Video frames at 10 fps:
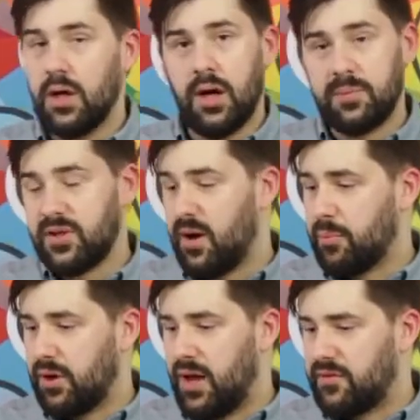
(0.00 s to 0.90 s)
Up top,
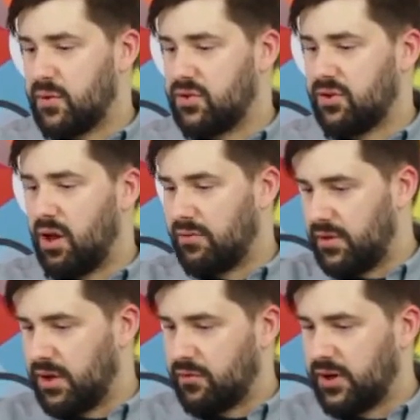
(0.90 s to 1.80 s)
we're going to have to install
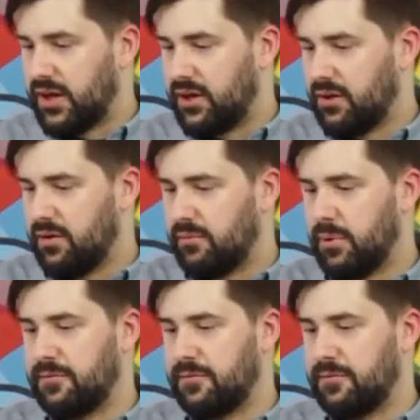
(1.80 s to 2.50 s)
everything over here, but